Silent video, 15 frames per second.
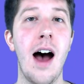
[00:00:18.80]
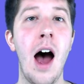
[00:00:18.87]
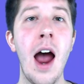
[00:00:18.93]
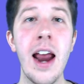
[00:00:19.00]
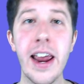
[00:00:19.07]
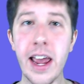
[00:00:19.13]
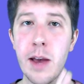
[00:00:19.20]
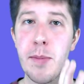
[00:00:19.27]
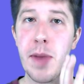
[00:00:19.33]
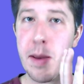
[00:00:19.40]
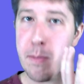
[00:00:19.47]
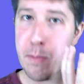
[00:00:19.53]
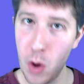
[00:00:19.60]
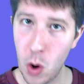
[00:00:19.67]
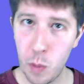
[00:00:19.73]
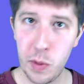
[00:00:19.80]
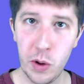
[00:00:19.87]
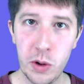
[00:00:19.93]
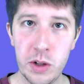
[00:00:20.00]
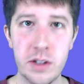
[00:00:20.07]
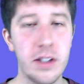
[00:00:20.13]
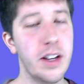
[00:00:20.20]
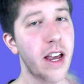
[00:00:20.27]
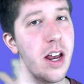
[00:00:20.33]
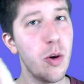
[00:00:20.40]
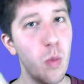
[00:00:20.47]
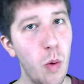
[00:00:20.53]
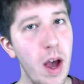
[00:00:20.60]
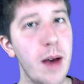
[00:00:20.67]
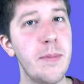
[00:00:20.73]
I am a mobile
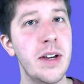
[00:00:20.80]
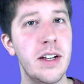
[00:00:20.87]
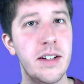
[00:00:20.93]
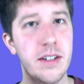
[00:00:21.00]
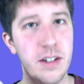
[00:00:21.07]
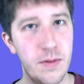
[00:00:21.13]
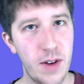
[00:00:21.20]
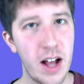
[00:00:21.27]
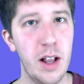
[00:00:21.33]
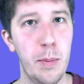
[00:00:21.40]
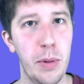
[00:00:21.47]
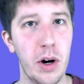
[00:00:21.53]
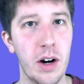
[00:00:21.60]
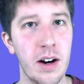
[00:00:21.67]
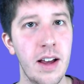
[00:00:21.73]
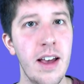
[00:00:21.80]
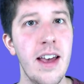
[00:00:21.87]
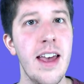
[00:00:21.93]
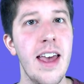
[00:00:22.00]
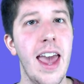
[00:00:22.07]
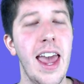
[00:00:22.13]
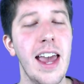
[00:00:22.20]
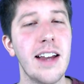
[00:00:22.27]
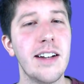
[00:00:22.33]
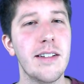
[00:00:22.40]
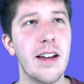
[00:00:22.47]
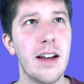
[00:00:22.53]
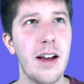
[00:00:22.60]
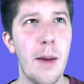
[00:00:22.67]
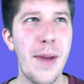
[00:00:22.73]
and web developer, and
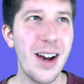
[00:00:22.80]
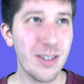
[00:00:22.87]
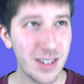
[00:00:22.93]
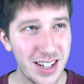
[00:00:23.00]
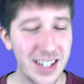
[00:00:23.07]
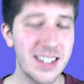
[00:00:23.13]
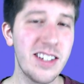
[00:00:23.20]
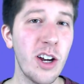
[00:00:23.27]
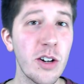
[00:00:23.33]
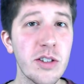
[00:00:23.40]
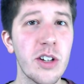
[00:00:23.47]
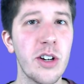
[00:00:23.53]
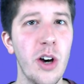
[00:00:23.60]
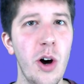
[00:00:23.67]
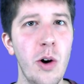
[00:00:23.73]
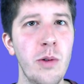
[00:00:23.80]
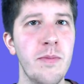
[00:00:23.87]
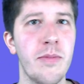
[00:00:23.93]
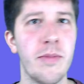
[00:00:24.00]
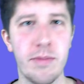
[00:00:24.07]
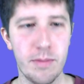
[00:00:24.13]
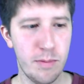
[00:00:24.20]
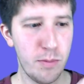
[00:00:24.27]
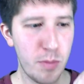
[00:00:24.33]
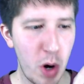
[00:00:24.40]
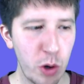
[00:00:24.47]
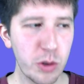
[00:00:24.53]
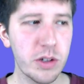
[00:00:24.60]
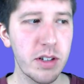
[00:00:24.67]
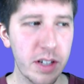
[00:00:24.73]
about 6 years ago,
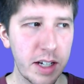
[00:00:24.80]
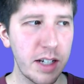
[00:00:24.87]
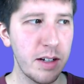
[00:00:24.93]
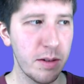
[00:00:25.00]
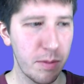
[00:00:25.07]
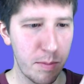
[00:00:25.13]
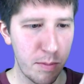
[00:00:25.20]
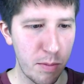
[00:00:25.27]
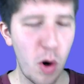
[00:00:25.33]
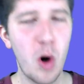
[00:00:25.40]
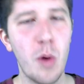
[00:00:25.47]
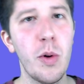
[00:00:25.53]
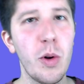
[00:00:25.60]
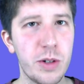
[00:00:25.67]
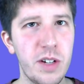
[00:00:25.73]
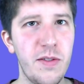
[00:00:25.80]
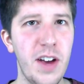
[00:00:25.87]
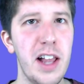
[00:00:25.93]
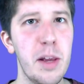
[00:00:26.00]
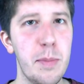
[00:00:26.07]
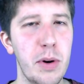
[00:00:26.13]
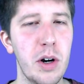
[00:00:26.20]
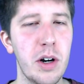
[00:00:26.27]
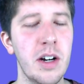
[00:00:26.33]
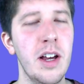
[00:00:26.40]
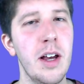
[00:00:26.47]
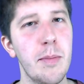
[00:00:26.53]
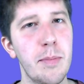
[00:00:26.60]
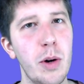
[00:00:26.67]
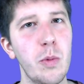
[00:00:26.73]
mostly mobile developer,
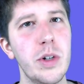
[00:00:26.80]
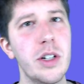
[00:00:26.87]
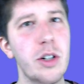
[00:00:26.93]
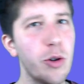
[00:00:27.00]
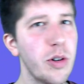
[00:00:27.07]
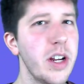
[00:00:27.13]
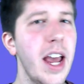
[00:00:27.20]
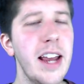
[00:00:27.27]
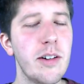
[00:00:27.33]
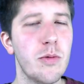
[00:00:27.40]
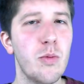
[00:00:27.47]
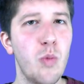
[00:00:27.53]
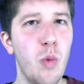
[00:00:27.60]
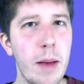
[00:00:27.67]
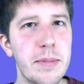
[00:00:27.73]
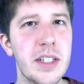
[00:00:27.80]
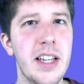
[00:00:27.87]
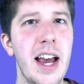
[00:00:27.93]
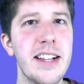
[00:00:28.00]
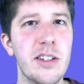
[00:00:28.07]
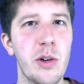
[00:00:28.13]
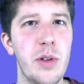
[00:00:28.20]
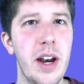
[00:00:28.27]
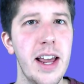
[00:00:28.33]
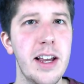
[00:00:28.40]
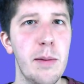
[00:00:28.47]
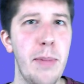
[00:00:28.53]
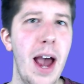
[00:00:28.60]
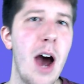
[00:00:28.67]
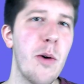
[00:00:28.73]
but would create websites so that I
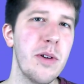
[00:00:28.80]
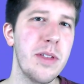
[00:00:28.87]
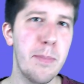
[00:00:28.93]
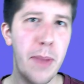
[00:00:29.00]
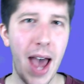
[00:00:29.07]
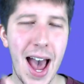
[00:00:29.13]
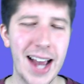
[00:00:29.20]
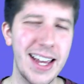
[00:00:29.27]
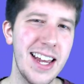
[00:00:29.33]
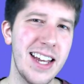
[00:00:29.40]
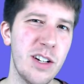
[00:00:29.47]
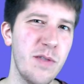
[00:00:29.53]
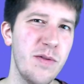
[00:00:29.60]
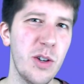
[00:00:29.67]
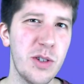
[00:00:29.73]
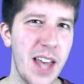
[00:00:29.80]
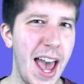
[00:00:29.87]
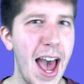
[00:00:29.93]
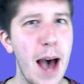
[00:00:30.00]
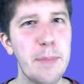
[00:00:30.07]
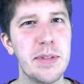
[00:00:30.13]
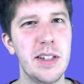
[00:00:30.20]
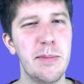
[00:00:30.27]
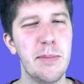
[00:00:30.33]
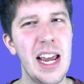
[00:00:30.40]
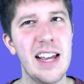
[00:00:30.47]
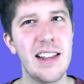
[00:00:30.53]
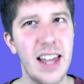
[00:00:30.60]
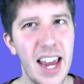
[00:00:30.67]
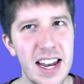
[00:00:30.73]
could power the back end of those apps and
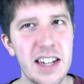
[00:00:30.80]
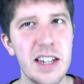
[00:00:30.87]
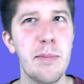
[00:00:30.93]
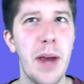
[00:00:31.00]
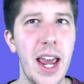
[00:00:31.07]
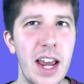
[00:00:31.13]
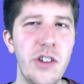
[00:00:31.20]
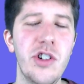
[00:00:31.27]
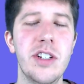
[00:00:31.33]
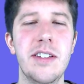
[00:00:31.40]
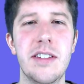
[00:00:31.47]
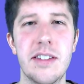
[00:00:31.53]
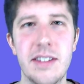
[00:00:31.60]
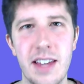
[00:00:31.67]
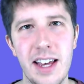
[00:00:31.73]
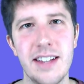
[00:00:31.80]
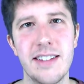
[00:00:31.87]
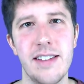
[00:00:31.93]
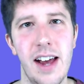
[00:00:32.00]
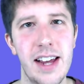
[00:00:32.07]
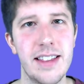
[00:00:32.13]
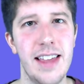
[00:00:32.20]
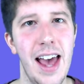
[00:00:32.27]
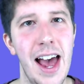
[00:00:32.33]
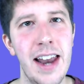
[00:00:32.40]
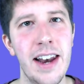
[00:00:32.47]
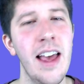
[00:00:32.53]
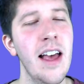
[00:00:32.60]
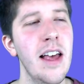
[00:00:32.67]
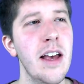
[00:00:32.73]
make landing pages, things like that.